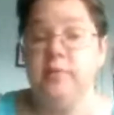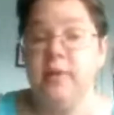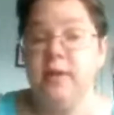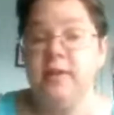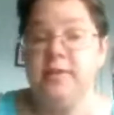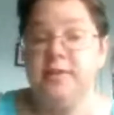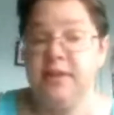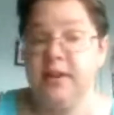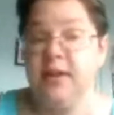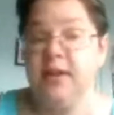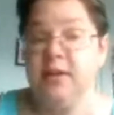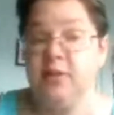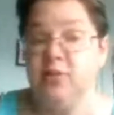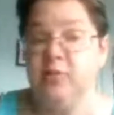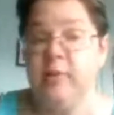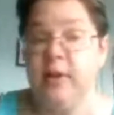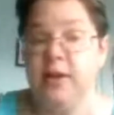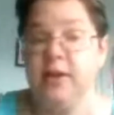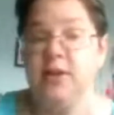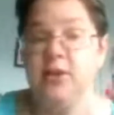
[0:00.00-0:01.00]
Is getting a new
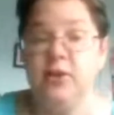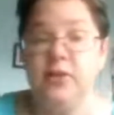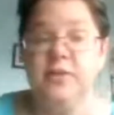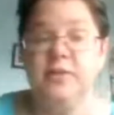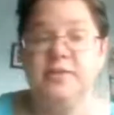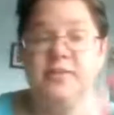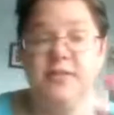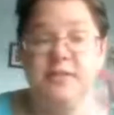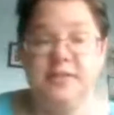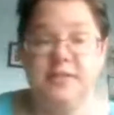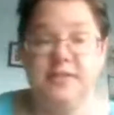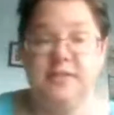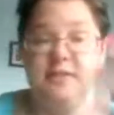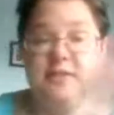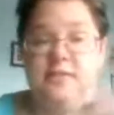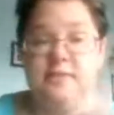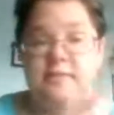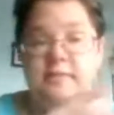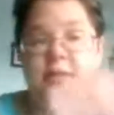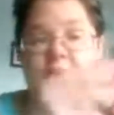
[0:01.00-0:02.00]
manicure because this is
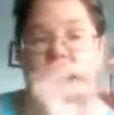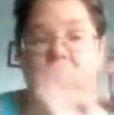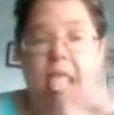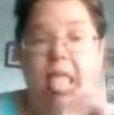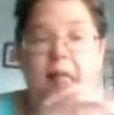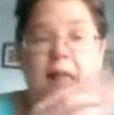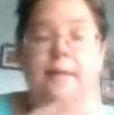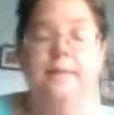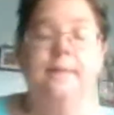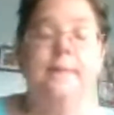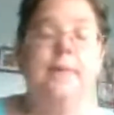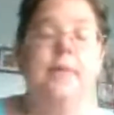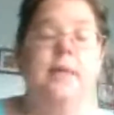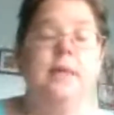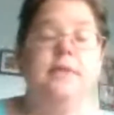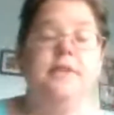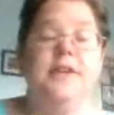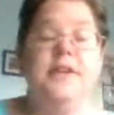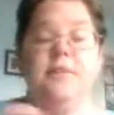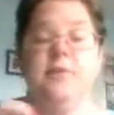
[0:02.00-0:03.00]
bleh,
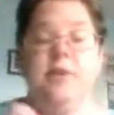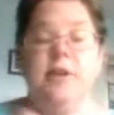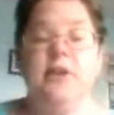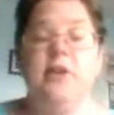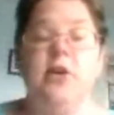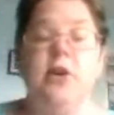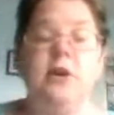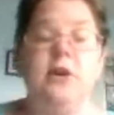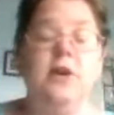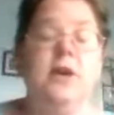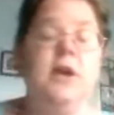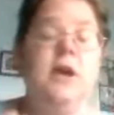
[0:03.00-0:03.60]
they're getting really long.